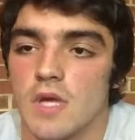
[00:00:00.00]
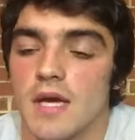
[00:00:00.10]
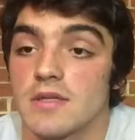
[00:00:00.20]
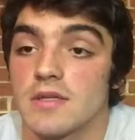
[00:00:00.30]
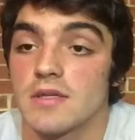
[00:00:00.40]

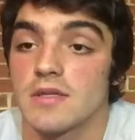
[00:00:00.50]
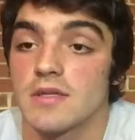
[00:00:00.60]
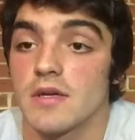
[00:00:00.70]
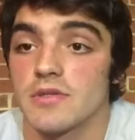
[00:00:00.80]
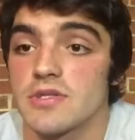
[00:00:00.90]
Yeah,
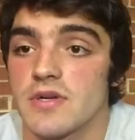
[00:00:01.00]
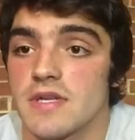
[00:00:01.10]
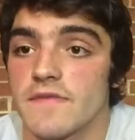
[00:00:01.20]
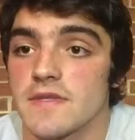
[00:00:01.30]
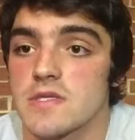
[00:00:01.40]
just
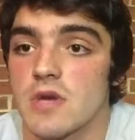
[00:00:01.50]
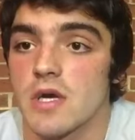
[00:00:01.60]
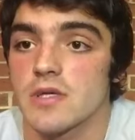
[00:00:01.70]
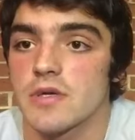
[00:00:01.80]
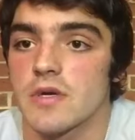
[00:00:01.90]
their
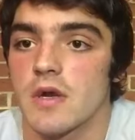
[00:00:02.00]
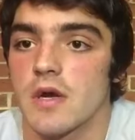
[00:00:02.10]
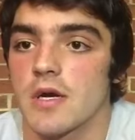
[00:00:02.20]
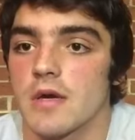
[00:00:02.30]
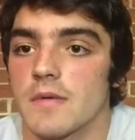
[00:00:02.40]
defensive
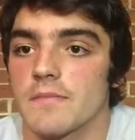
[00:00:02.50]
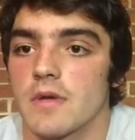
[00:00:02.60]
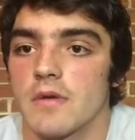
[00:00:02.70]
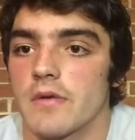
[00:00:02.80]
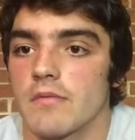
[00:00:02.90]
structure.
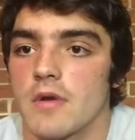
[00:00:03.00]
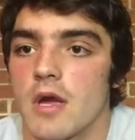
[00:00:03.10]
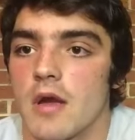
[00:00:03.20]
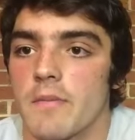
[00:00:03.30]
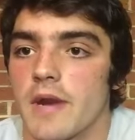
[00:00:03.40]

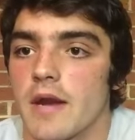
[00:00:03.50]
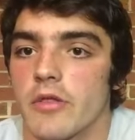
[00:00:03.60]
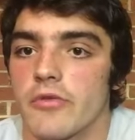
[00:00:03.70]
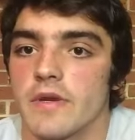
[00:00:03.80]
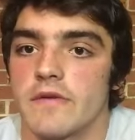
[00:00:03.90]
Coming out
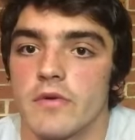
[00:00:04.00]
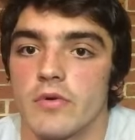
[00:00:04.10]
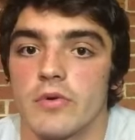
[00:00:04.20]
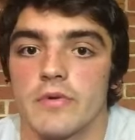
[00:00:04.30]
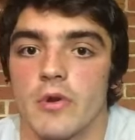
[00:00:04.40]
of
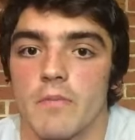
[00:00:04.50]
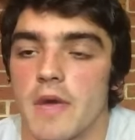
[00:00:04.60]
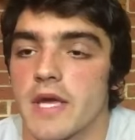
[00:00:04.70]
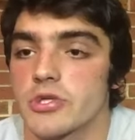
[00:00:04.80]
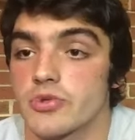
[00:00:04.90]
3-2 and
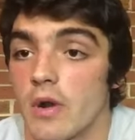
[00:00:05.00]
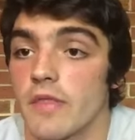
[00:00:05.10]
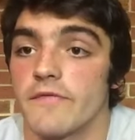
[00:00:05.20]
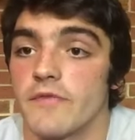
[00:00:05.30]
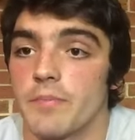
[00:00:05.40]
making us
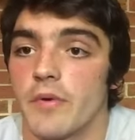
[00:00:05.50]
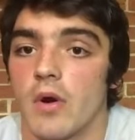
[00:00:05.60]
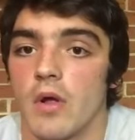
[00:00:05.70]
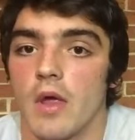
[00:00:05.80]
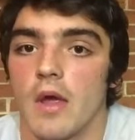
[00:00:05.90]
run the
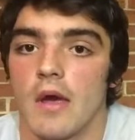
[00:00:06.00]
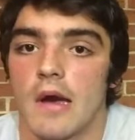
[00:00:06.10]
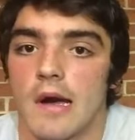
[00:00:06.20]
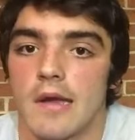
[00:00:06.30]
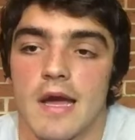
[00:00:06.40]
football,
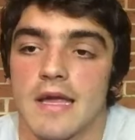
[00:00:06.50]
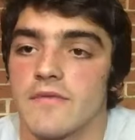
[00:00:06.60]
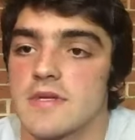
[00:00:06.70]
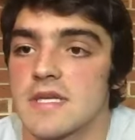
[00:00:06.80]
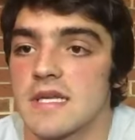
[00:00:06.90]
not
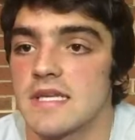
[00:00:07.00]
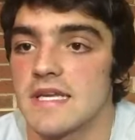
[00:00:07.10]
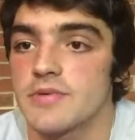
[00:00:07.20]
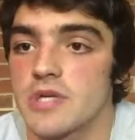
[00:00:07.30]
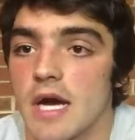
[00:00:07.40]
giving us any
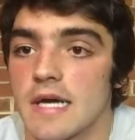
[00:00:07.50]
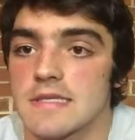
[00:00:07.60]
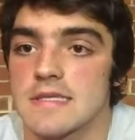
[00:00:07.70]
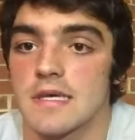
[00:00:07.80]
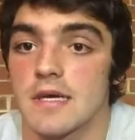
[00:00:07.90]
deep
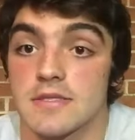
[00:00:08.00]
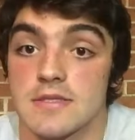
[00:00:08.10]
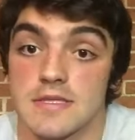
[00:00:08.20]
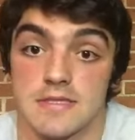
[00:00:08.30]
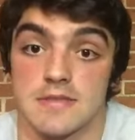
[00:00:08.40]
shots.
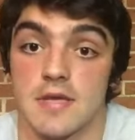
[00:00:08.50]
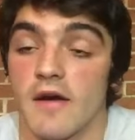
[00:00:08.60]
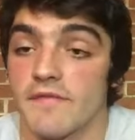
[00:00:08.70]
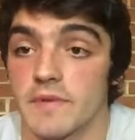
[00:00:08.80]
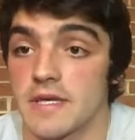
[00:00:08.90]
It's
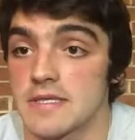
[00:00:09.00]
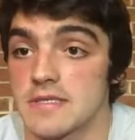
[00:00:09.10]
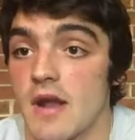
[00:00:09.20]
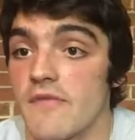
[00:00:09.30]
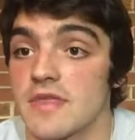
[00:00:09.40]
tough because
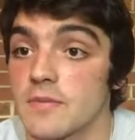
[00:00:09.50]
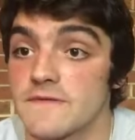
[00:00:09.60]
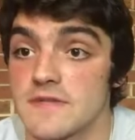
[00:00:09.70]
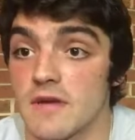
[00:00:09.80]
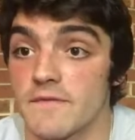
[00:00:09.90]
everything we've
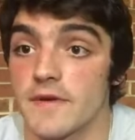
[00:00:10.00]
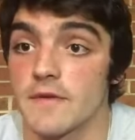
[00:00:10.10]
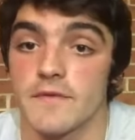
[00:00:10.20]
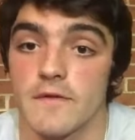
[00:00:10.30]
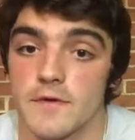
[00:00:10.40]
seen on film for
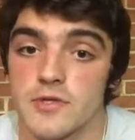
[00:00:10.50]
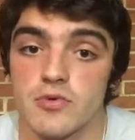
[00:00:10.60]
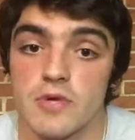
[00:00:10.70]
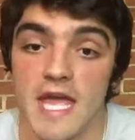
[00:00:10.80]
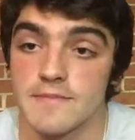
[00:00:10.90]
their first two
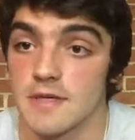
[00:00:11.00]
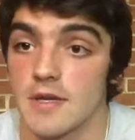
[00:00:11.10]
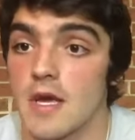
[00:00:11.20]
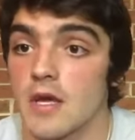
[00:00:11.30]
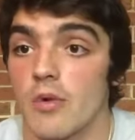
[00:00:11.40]
games and
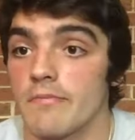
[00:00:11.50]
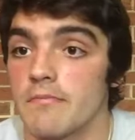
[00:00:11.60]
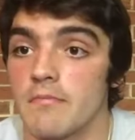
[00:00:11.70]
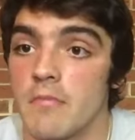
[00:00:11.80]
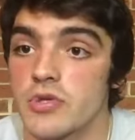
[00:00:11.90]

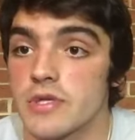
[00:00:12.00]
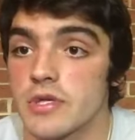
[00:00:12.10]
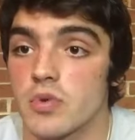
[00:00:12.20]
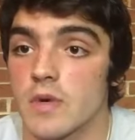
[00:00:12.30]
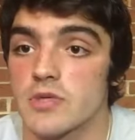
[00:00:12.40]
most of their
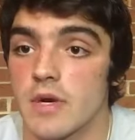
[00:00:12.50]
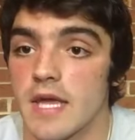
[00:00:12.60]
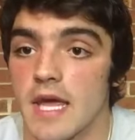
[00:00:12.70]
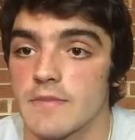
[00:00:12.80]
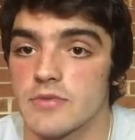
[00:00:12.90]
2020
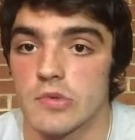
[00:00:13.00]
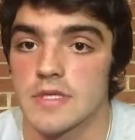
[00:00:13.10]
games was